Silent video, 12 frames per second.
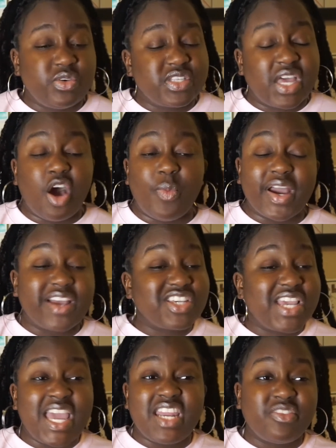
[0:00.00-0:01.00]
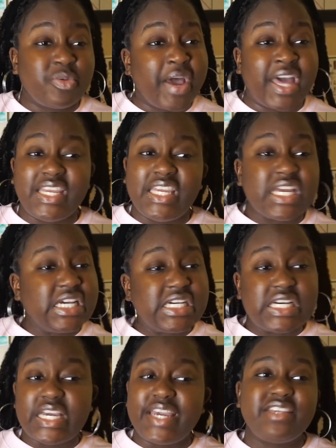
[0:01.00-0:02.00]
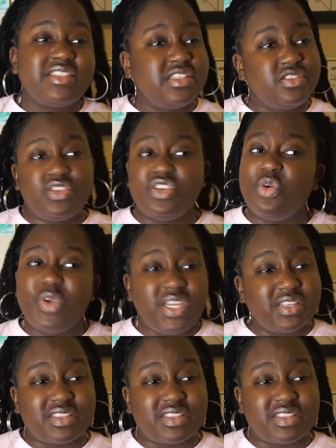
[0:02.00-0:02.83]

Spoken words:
was like, oh my gosh, I hate everybody. Hastings, you can go eat a